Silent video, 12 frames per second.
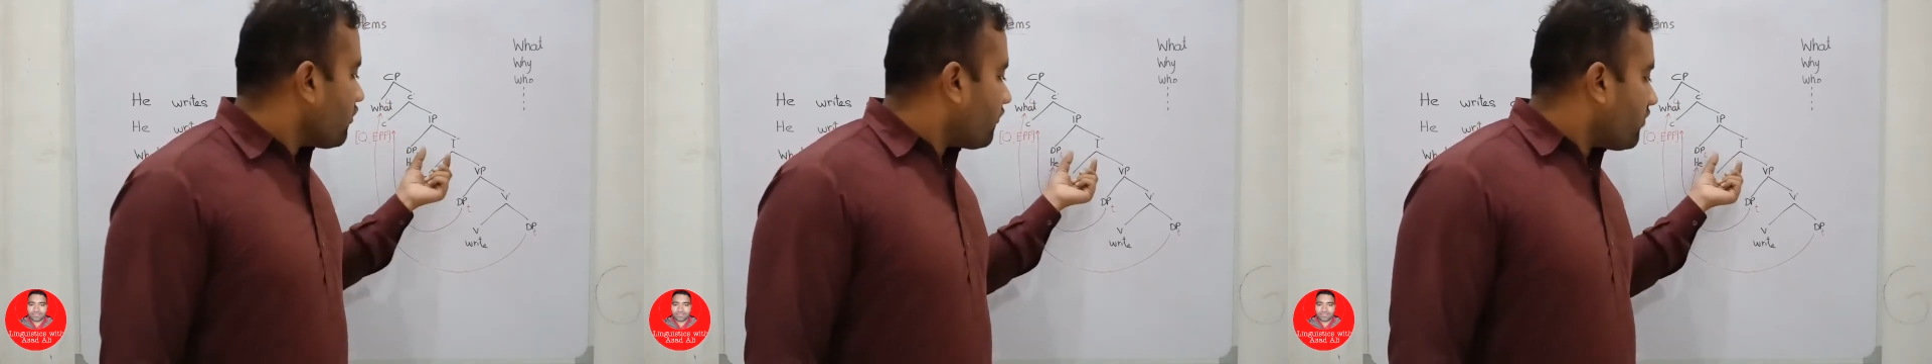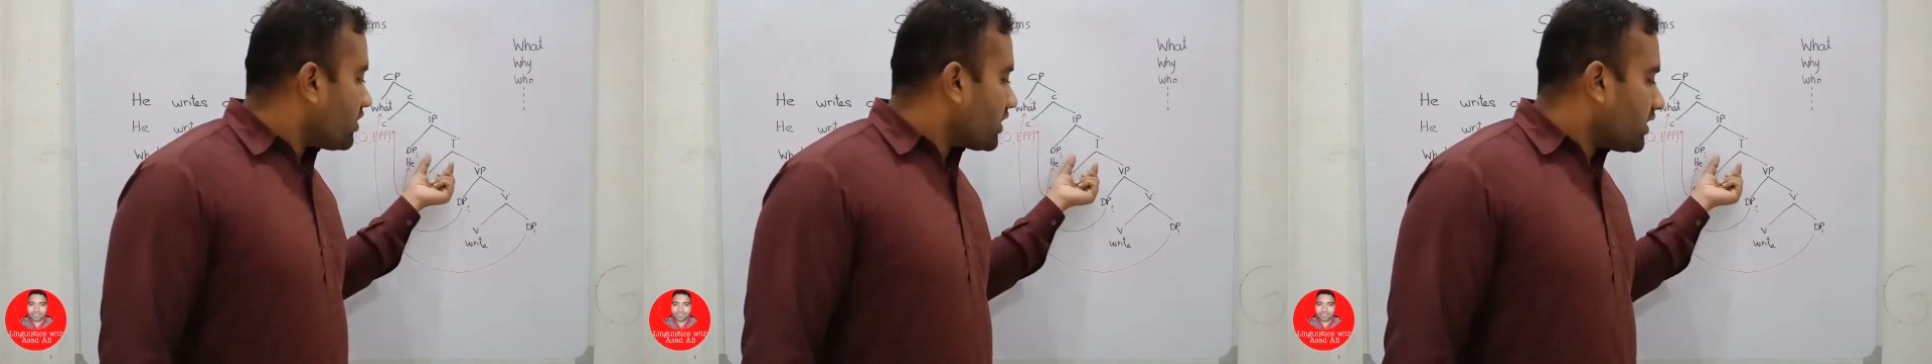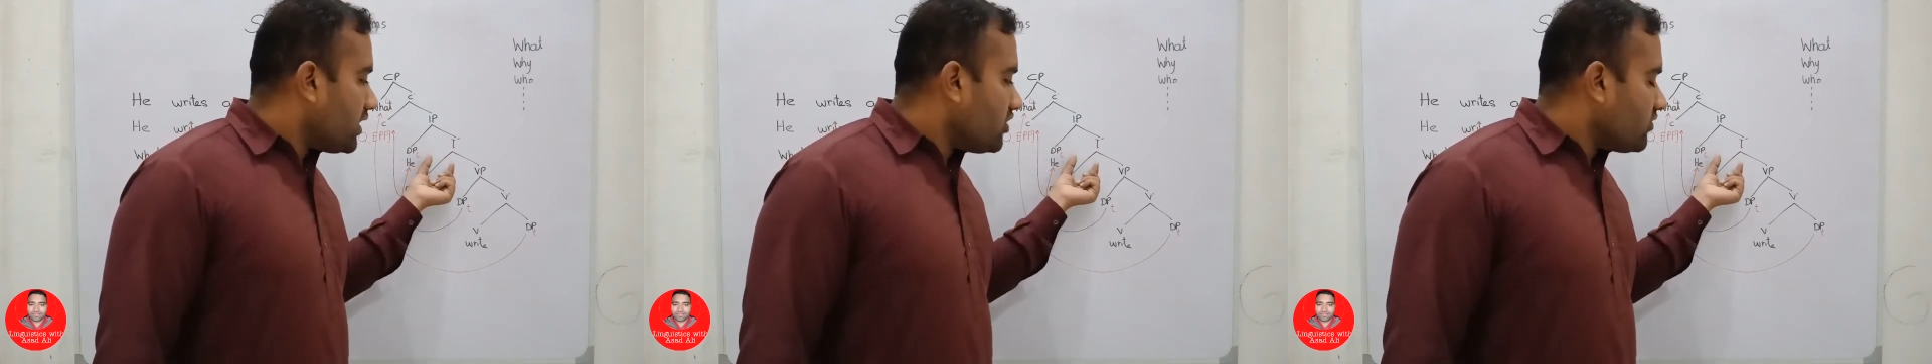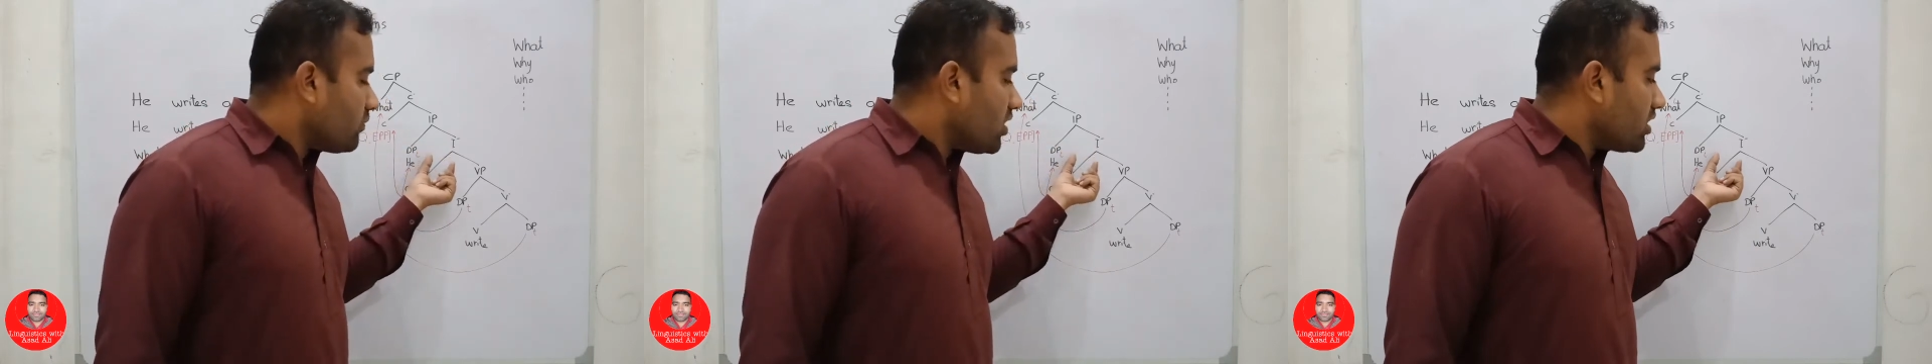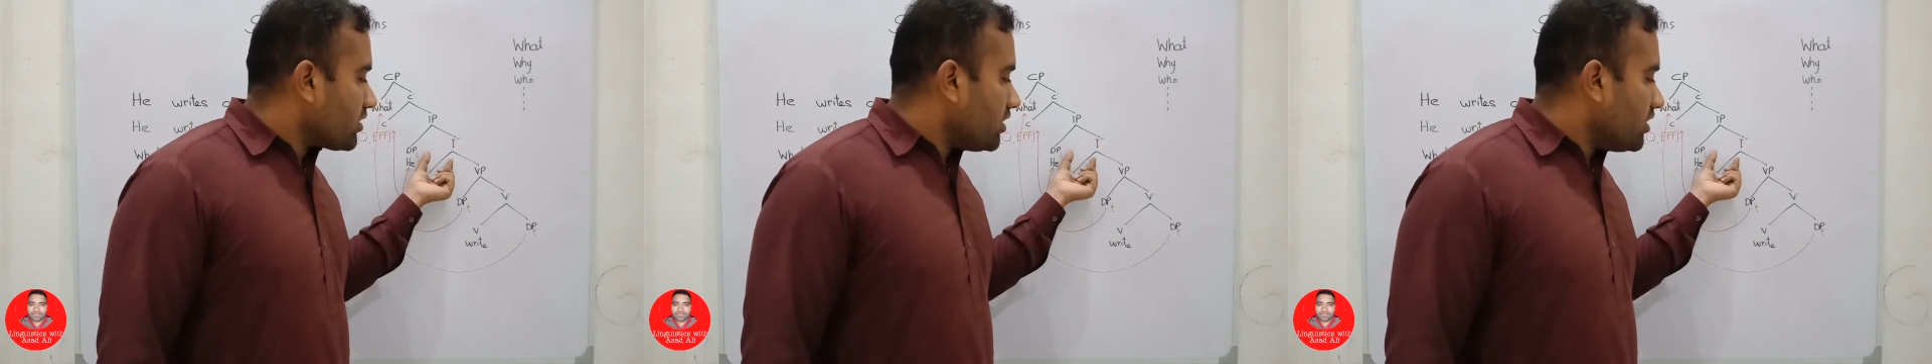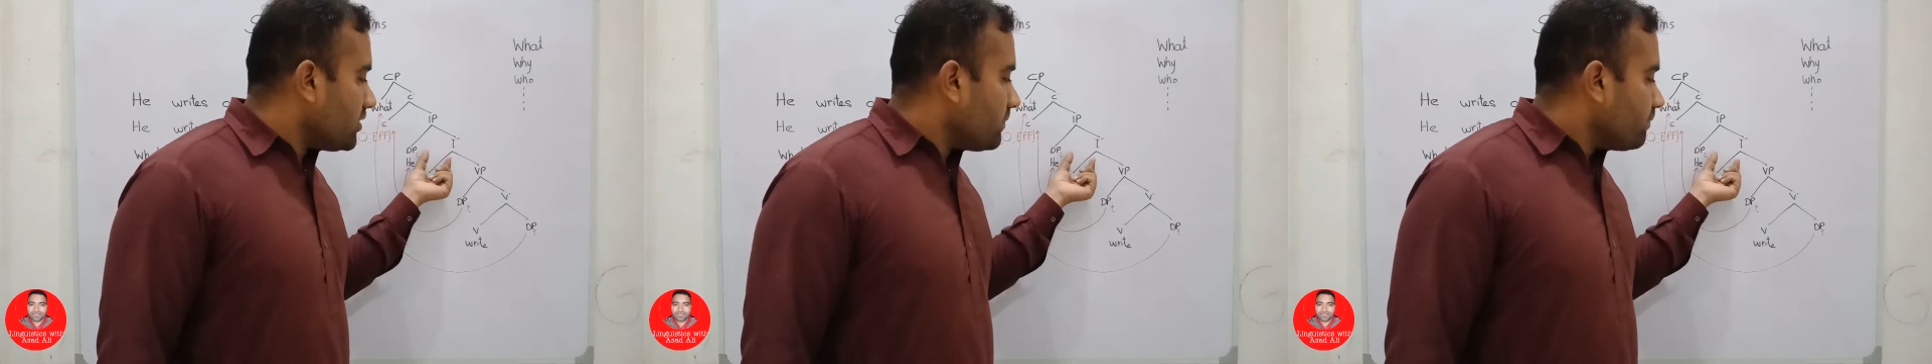For case
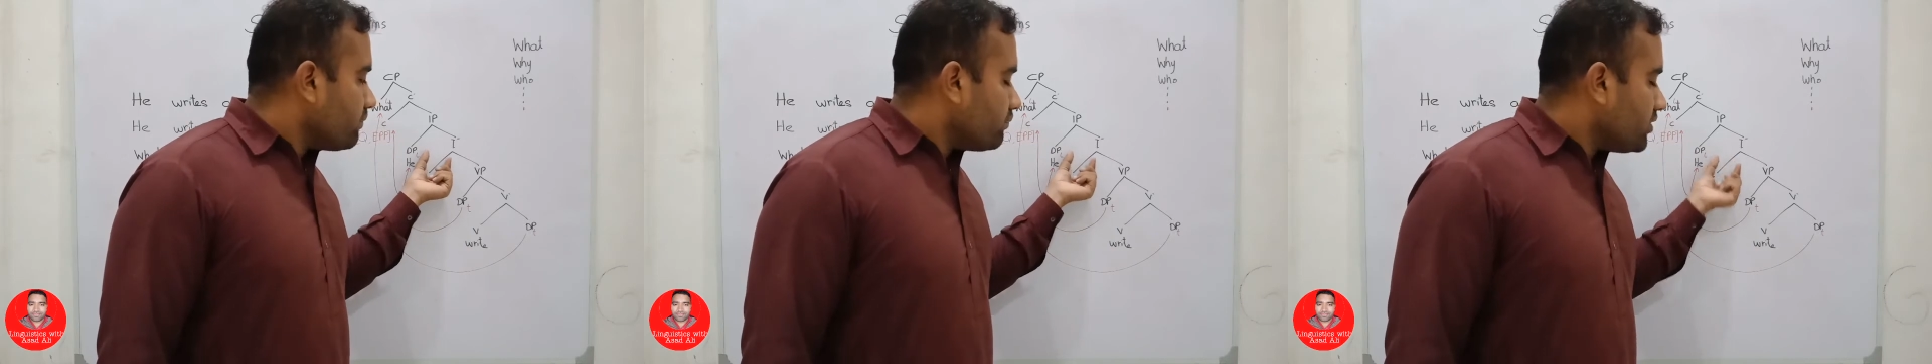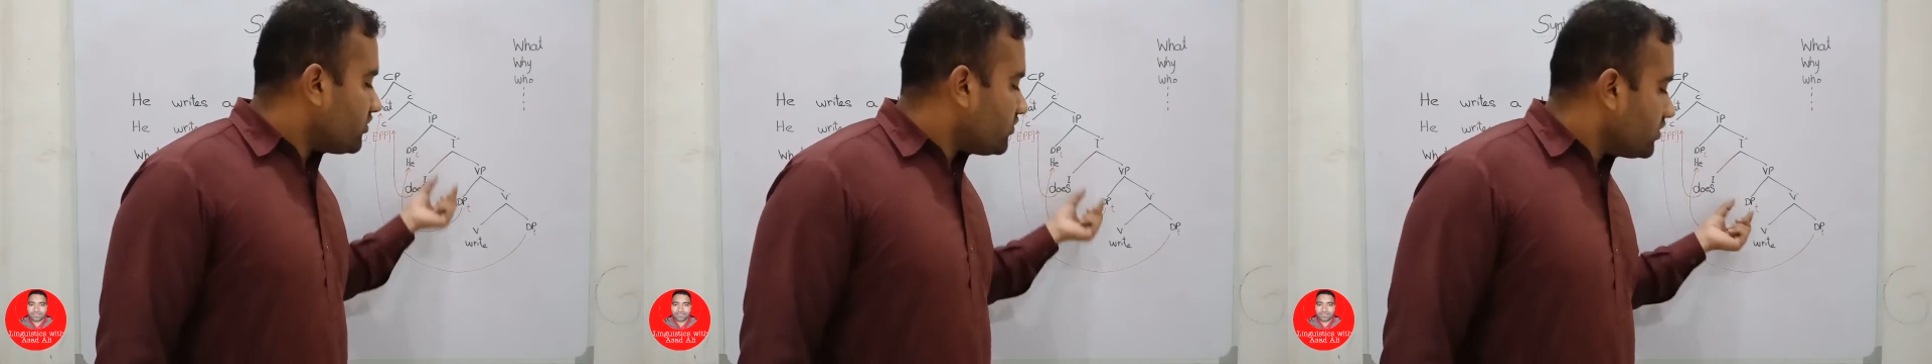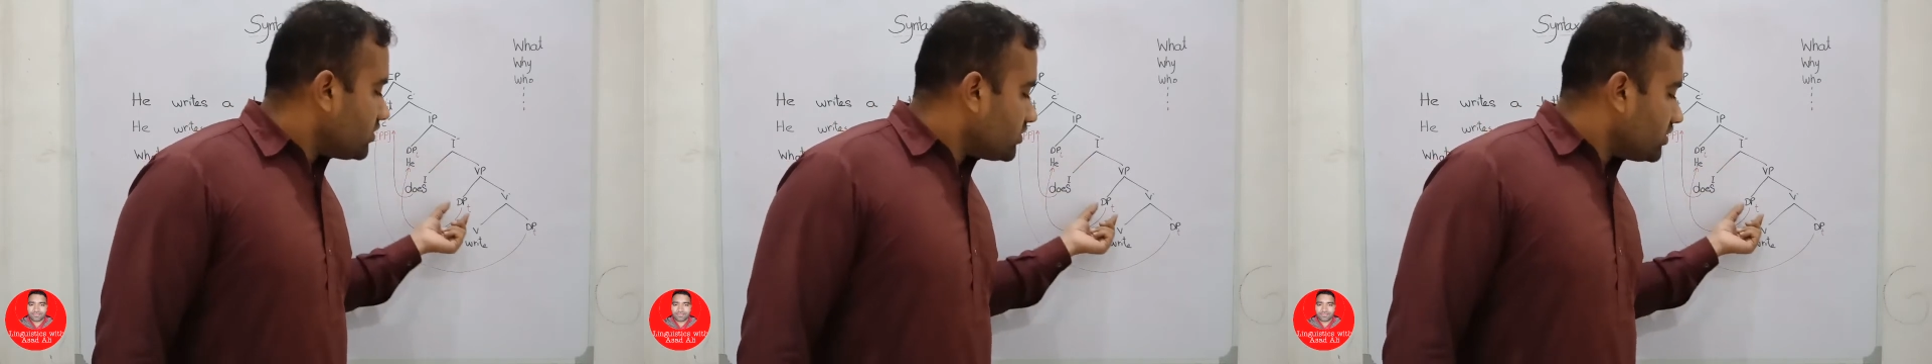marking, this